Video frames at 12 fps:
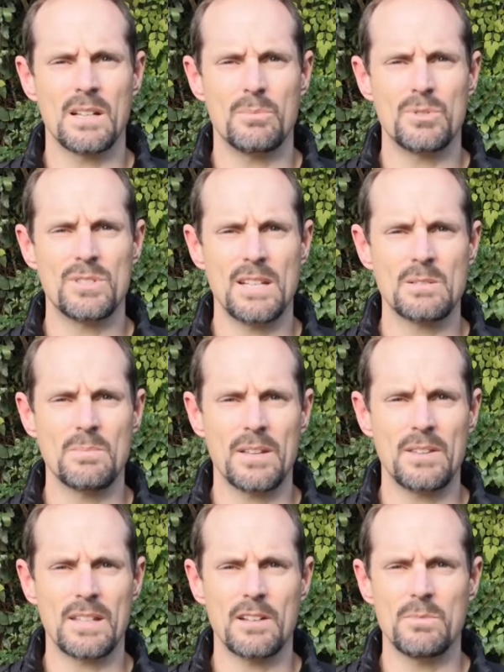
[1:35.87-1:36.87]
presented
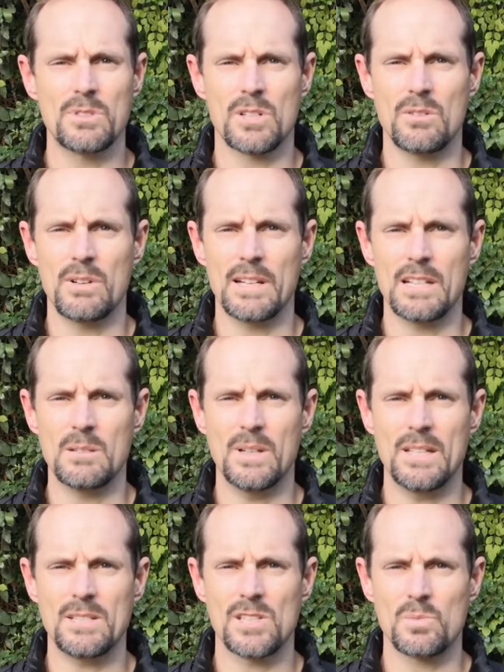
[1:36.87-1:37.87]
by the government on a regular
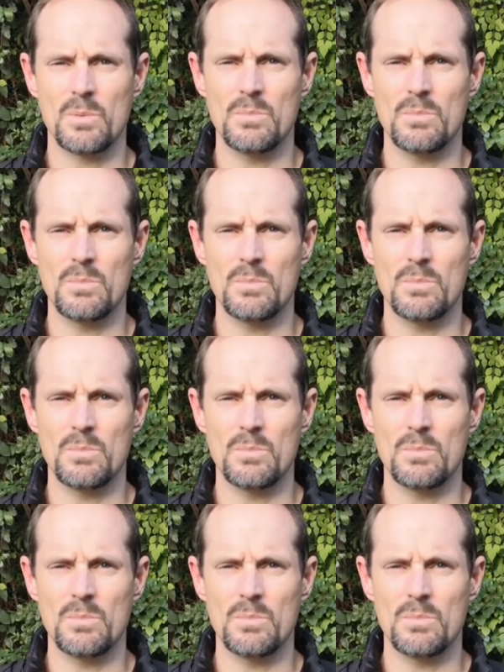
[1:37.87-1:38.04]
basis.